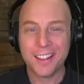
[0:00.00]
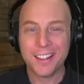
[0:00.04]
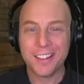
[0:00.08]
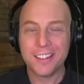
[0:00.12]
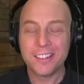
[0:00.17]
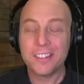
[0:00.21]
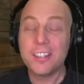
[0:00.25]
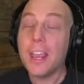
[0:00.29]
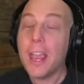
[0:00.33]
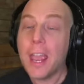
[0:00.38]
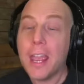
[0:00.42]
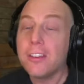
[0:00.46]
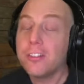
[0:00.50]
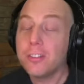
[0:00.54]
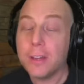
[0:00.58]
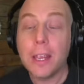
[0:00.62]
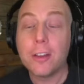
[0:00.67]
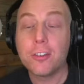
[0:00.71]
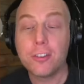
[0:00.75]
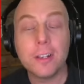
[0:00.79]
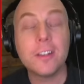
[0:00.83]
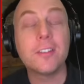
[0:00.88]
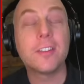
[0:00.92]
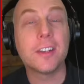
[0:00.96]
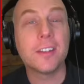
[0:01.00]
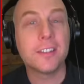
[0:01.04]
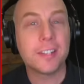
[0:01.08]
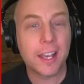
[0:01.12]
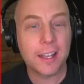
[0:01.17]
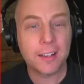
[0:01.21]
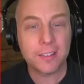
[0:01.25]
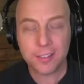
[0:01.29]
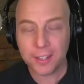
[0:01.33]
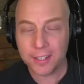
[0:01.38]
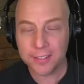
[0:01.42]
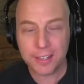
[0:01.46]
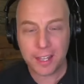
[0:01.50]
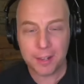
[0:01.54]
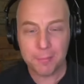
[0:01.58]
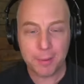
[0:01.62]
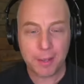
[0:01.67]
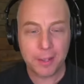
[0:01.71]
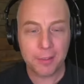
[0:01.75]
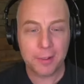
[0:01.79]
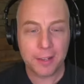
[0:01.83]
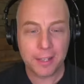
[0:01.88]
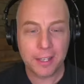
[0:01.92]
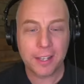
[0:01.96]
she's intense like that.
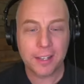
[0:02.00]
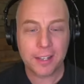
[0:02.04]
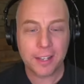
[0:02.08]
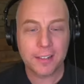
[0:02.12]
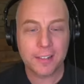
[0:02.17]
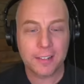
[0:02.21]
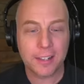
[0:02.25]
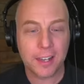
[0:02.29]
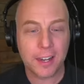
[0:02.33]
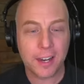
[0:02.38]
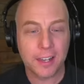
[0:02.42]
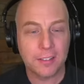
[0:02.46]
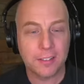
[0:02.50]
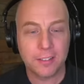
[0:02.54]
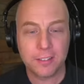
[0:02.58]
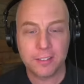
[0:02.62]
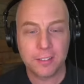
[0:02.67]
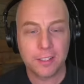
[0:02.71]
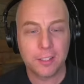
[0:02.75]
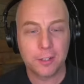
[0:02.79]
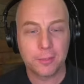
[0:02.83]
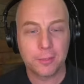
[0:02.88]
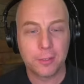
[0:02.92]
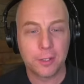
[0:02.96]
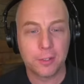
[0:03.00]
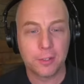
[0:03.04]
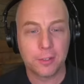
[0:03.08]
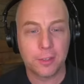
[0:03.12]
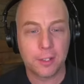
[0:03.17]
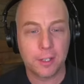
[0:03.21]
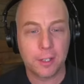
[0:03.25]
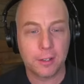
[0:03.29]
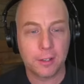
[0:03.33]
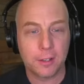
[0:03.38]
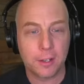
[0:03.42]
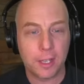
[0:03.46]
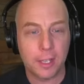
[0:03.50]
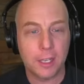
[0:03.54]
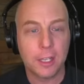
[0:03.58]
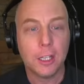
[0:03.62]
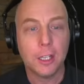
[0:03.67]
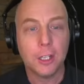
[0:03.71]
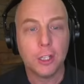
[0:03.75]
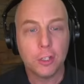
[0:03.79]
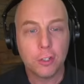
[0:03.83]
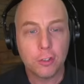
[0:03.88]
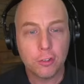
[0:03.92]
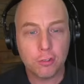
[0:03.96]
By the way, like I said, I just interviewed her the other day.
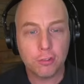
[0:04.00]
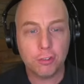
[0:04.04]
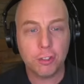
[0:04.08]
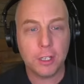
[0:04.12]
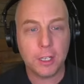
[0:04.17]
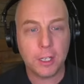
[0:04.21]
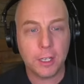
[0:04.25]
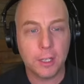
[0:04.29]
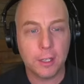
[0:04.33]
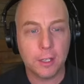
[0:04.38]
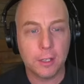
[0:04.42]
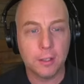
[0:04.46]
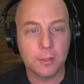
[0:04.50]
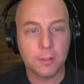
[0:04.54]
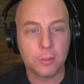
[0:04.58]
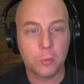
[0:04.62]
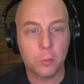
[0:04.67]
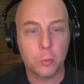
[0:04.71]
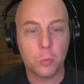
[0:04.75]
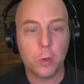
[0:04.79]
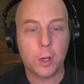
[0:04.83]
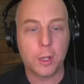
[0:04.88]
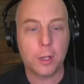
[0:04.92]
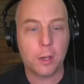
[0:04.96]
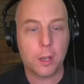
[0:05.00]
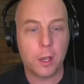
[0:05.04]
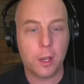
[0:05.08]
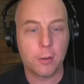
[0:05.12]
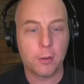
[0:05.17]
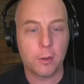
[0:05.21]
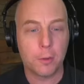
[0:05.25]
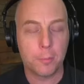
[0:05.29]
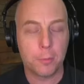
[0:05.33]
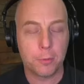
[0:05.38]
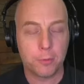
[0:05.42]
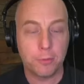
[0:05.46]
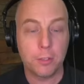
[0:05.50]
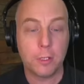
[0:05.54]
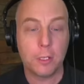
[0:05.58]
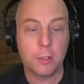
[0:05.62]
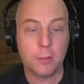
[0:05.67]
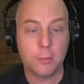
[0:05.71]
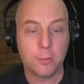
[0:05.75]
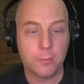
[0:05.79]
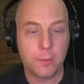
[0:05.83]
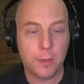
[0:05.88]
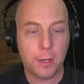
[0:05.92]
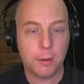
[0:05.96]
She is 100. She
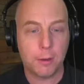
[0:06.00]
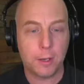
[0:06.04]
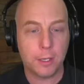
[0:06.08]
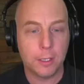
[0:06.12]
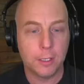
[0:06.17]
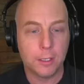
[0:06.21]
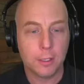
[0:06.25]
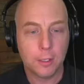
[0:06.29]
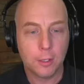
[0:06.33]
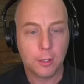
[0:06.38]
is very,